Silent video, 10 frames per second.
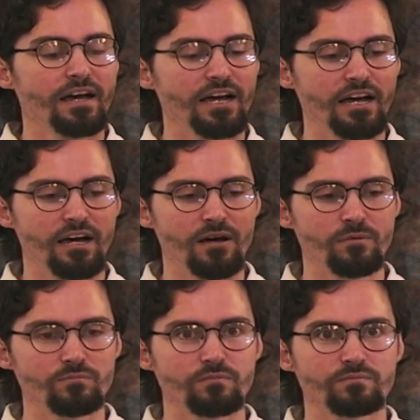
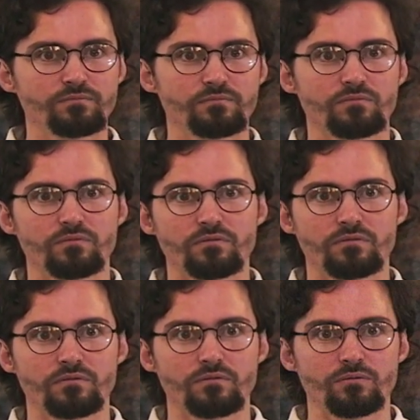Um,
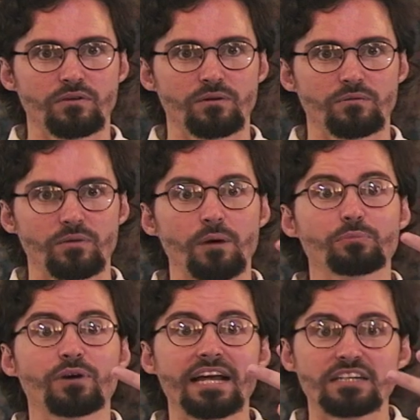a
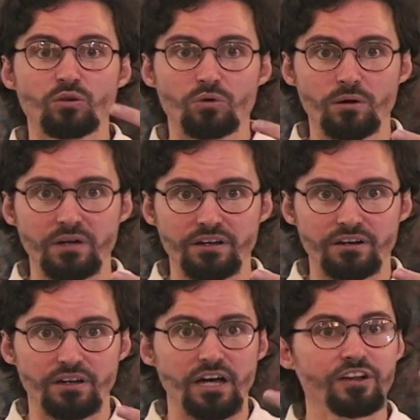pregnant
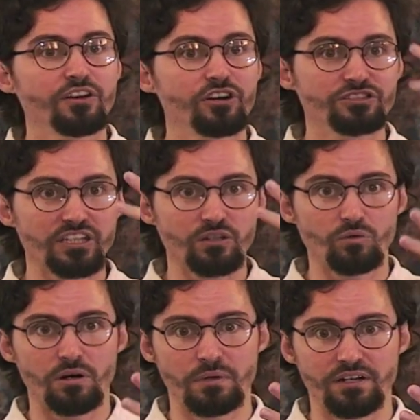woman, a nursing
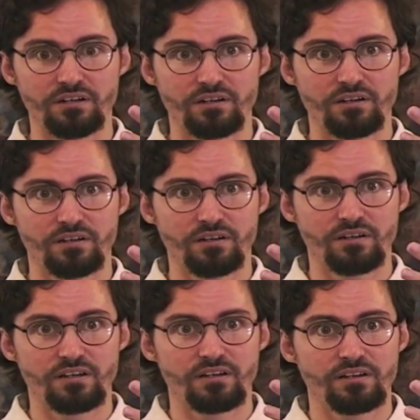woman,
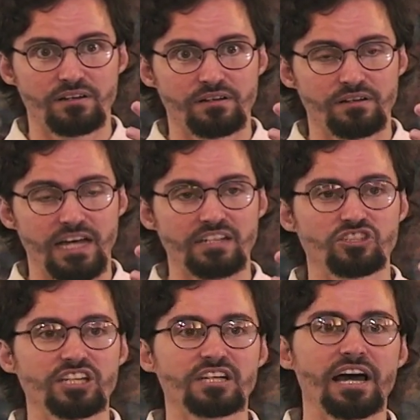and
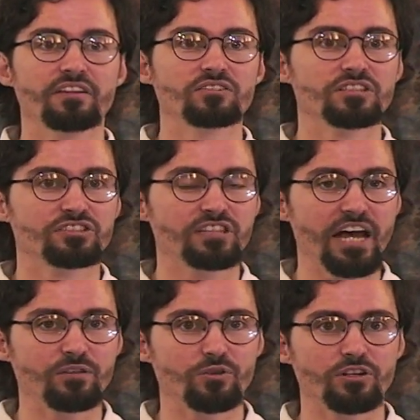she can either
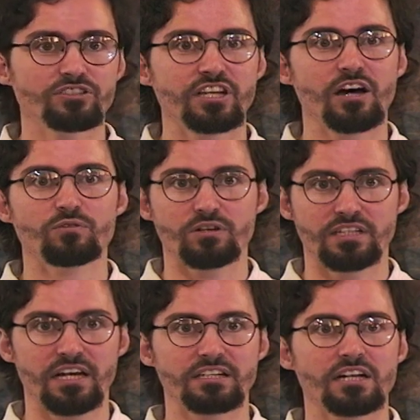decide for herself or
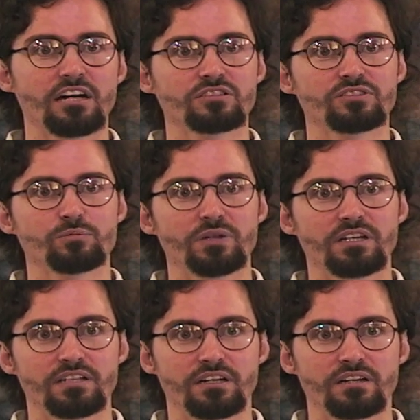get a doctor's
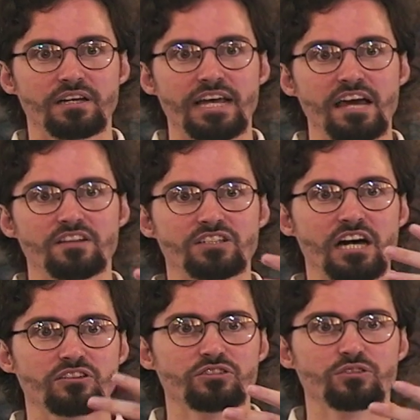opinion. And the
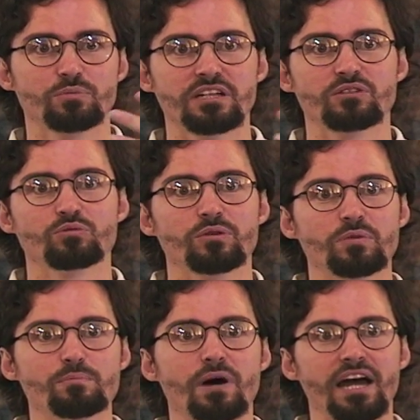doctor's opinion would
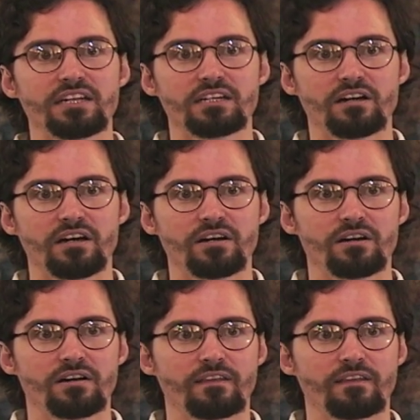be binding on her.